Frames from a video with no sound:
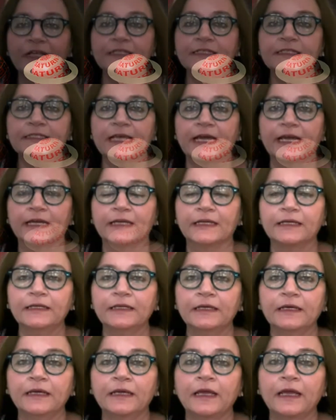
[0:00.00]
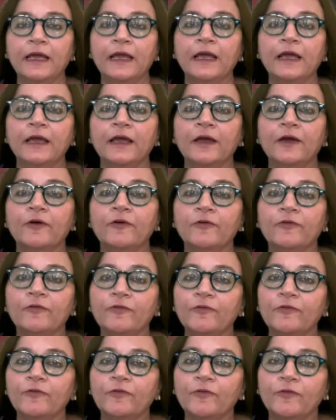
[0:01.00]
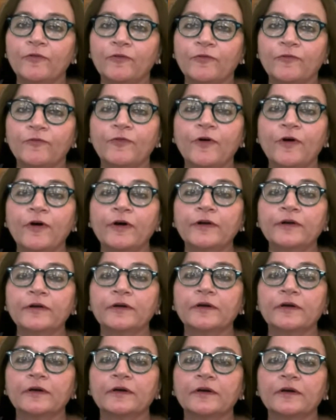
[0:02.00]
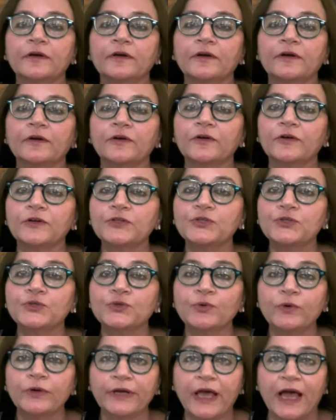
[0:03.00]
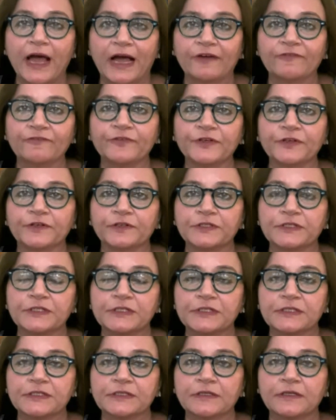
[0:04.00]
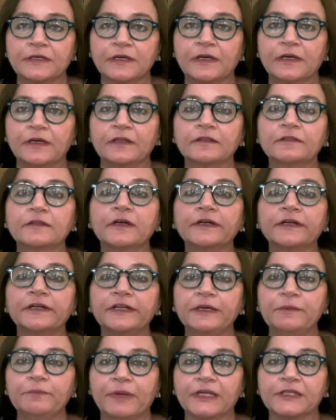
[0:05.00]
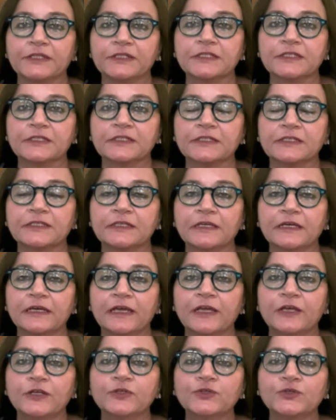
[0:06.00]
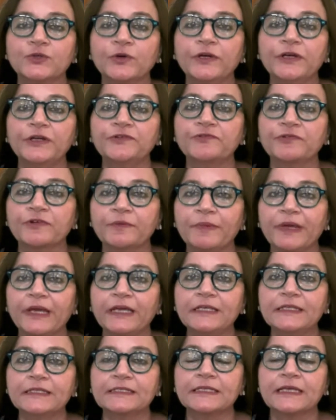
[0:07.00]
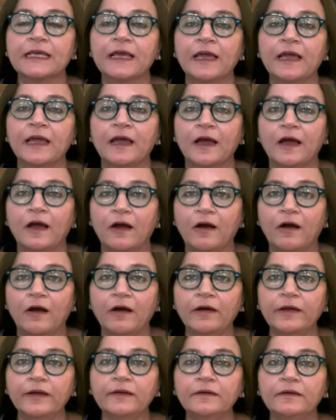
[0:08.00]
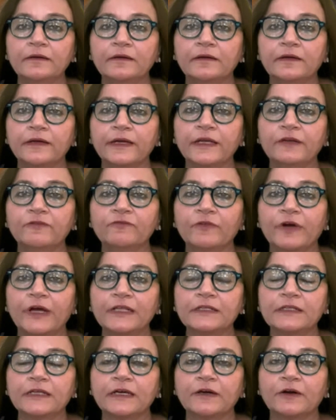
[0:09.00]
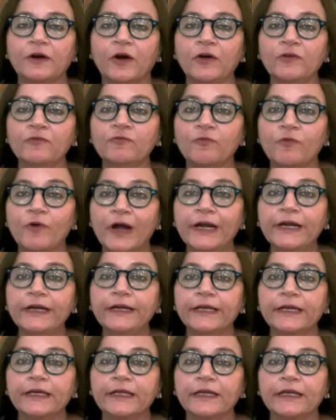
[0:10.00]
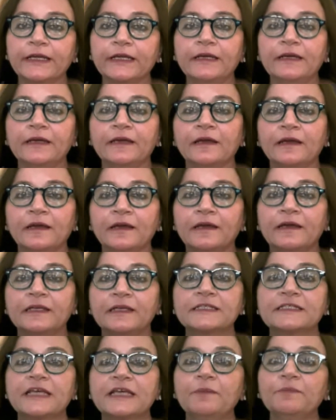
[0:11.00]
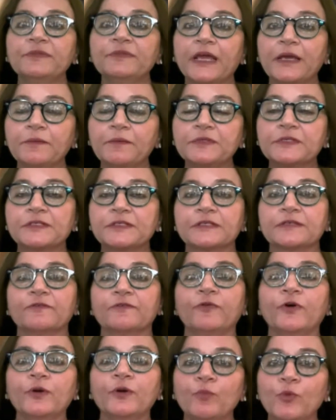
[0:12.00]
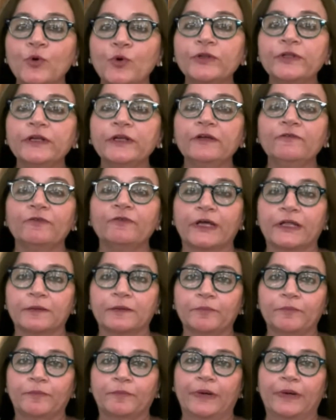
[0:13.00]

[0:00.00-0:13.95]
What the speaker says: in one sign for 2.5 years, 30 months. So it remains on 1 degree. Sometimes for more than a